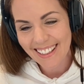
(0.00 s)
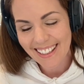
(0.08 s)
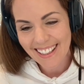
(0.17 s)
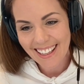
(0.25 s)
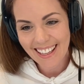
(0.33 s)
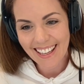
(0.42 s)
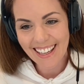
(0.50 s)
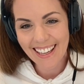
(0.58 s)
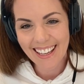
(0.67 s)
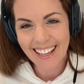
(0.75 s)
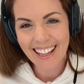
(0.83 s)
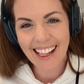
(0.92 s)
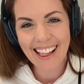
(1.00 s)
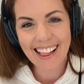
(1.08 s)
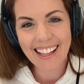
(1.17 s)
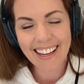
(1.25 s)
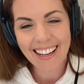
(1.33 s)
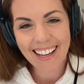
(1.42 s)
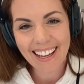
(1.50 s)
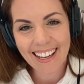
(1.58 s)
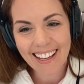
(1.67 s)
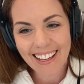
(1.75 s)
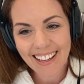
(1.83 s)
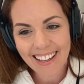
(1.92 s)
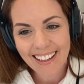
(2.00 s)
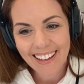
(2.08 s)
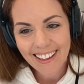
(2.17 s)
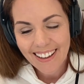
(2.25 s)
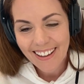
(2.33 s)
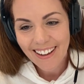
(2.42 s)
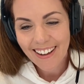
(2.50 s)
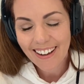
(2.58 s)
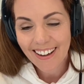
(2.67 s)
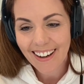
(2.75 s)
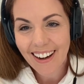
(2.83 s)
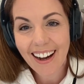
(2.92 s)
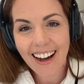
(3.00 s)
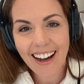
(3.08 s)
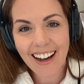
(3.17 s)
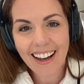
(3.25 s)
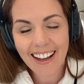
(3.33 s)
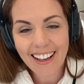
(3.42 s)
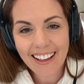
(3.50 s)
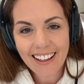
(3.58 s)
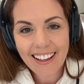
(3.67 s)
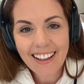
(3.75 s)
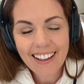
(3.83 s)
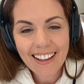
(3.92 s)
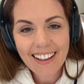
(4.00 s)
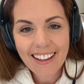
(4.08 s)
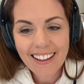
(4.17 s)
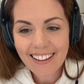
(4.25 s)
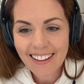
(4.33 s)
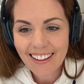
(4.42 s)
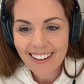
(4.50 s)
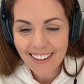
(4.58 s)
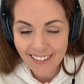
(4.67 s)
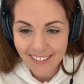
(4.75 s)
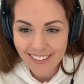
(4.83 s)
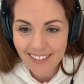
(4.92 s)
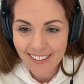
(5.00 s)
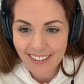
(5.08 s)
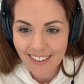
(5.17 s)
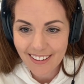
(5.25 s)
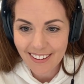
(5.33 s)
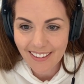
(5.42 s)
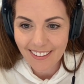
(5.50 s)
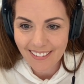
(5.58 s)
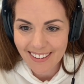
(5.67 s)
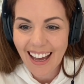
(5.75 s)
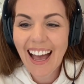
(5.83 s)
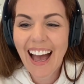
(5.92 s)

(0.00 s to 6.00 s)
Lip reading: This person isn't speaking.